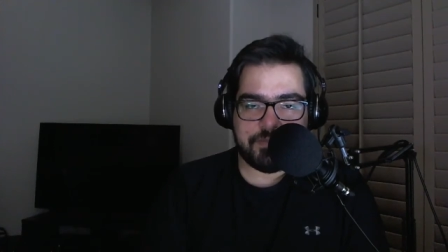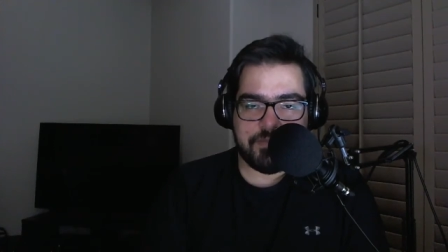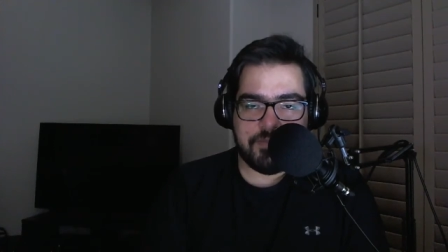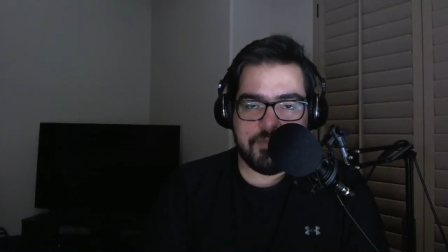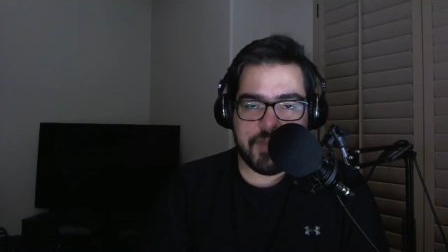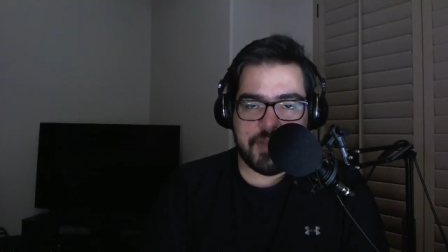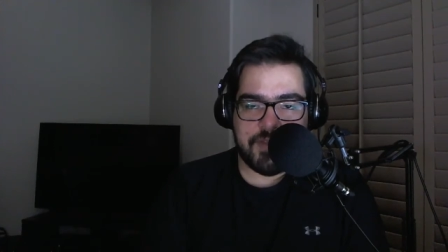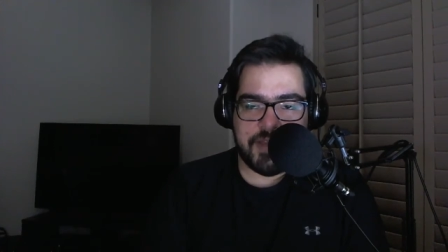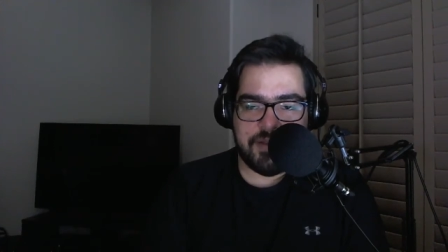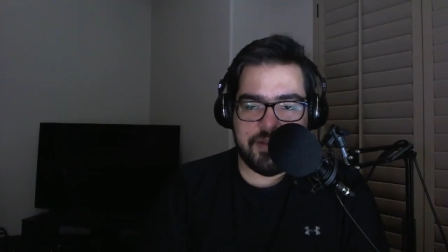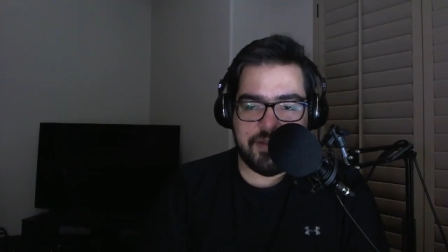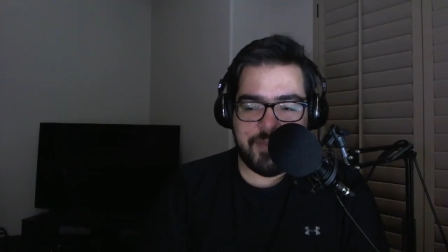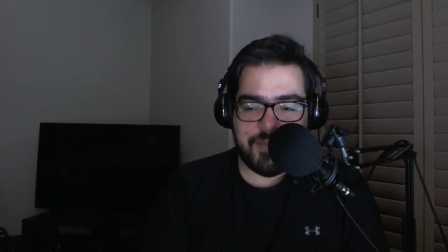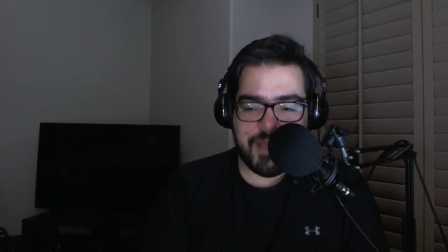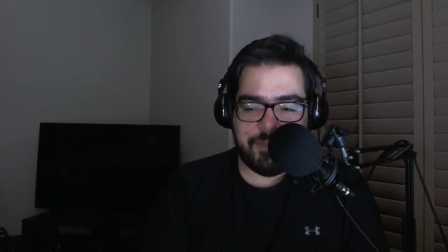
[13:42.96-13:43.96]
They,
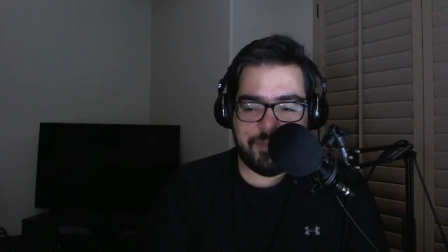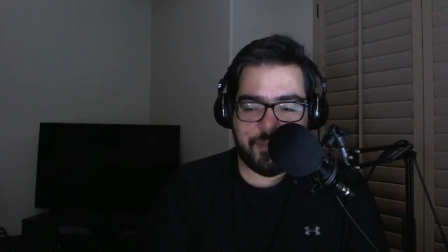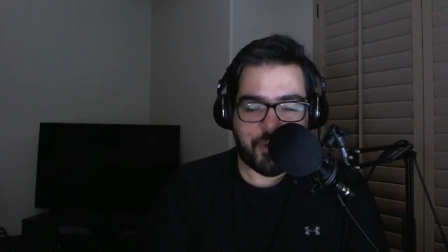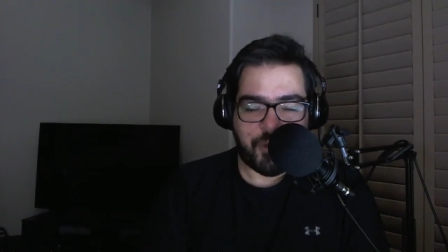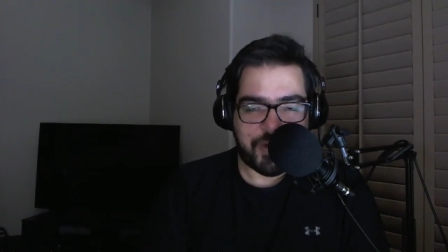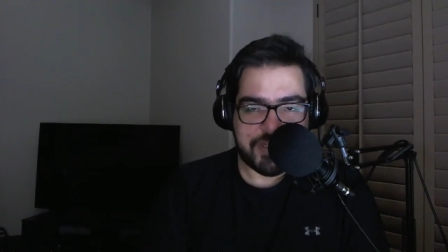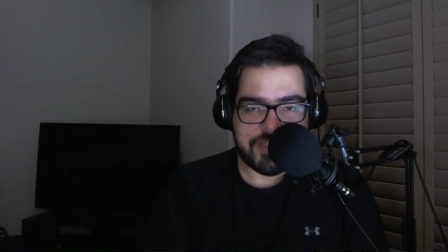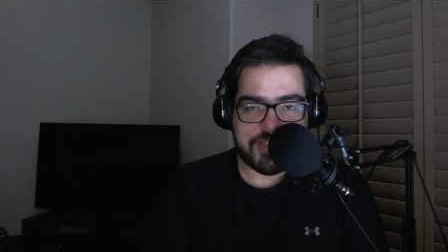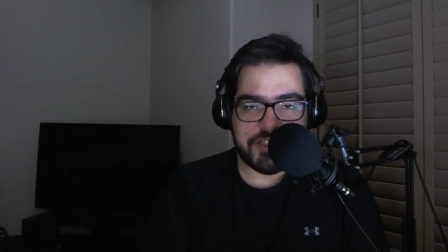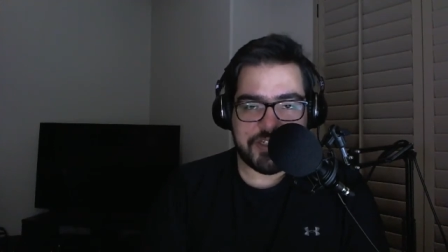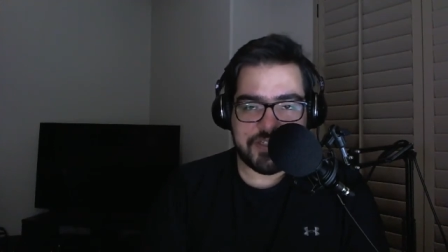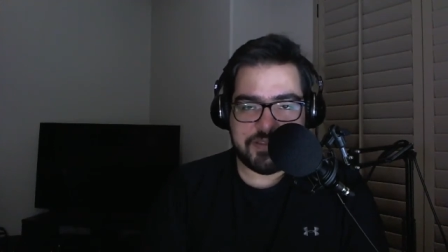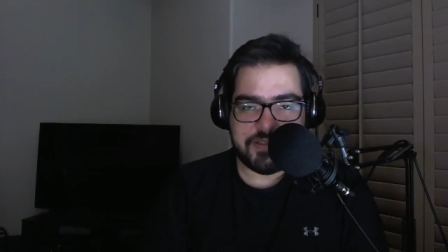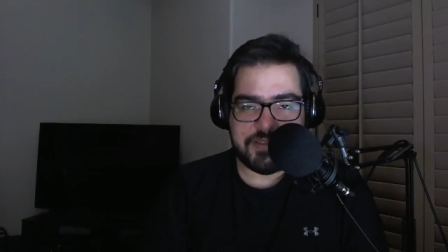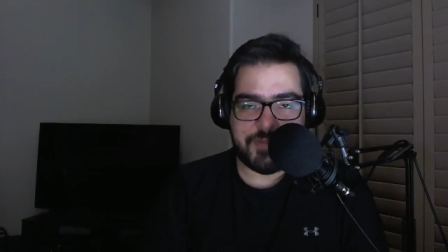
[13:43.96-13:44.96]
they make poor
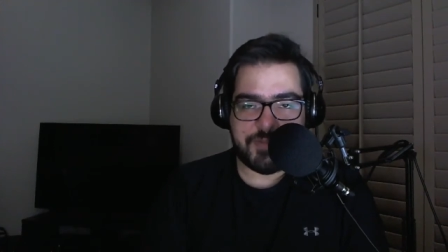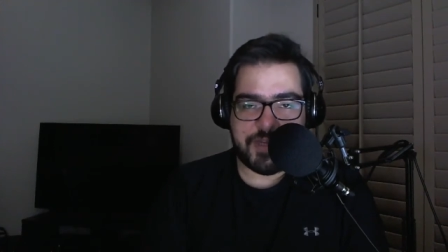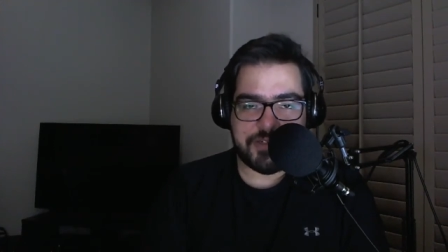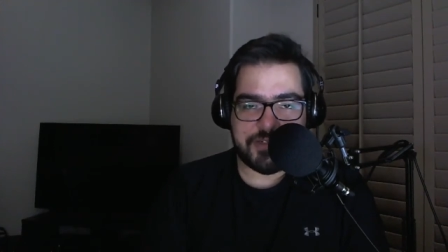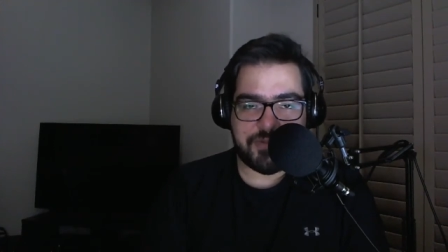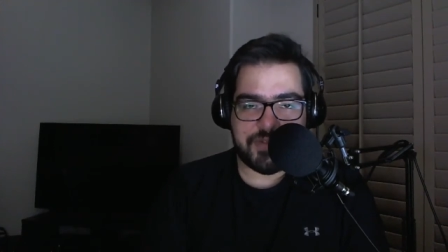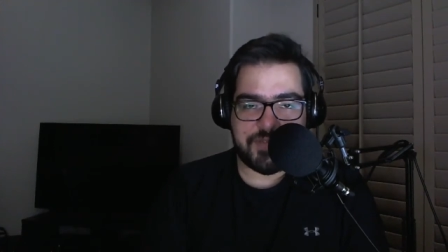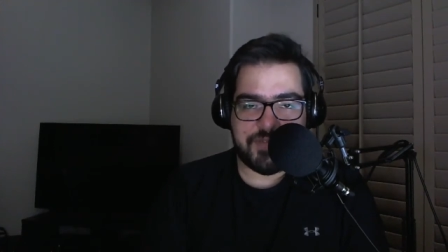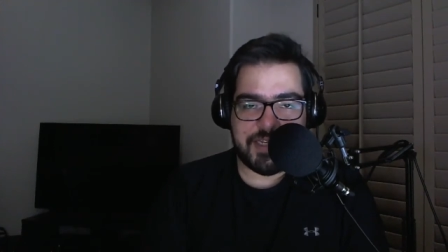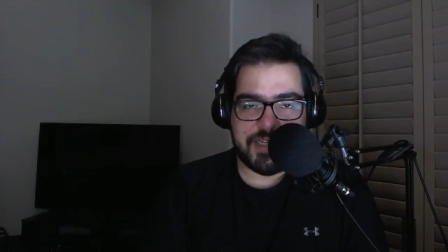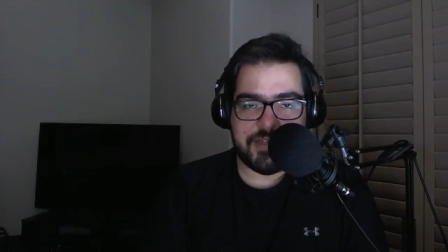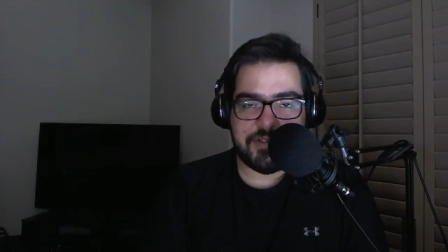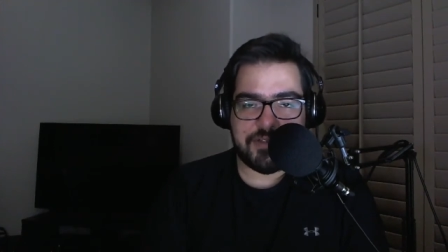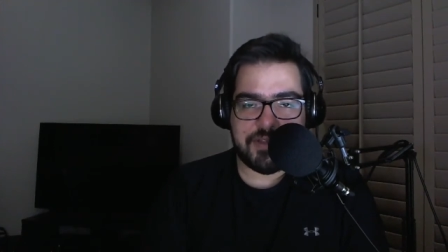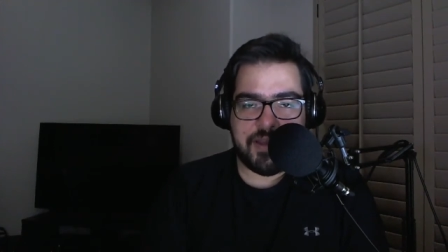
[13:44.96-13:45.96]
decisions, especially with
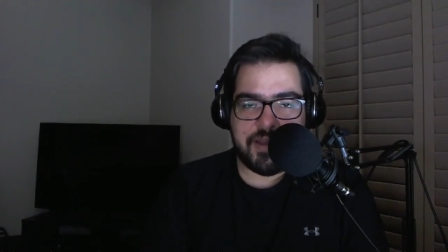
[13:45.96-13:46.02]
videos.